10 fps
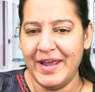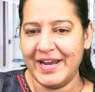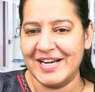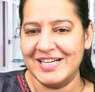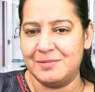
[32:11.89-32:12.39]

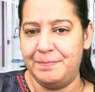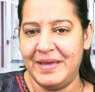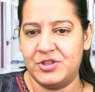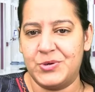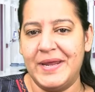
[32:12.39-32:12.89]
It's
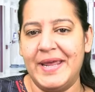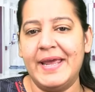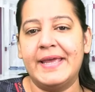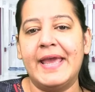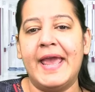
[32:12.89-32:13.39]
B3
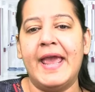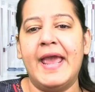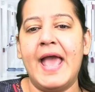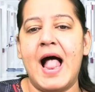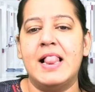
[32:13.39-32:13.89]

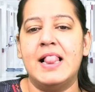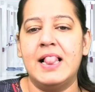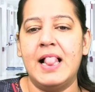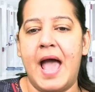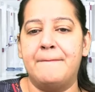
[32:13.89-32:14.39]

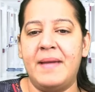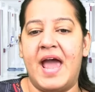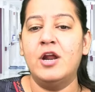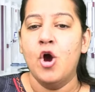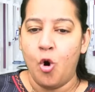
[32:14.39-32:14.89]
KLMN.
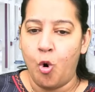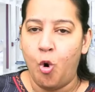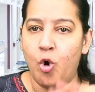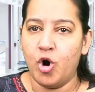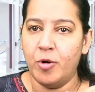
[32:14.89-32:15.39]
O
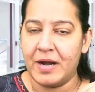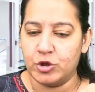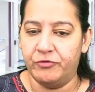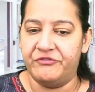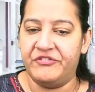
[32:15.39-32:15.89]
ko bana do
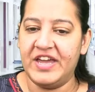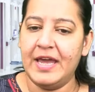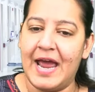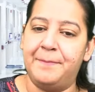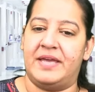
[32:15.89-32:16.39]
V
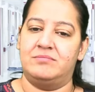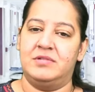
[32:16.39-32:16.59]
and P.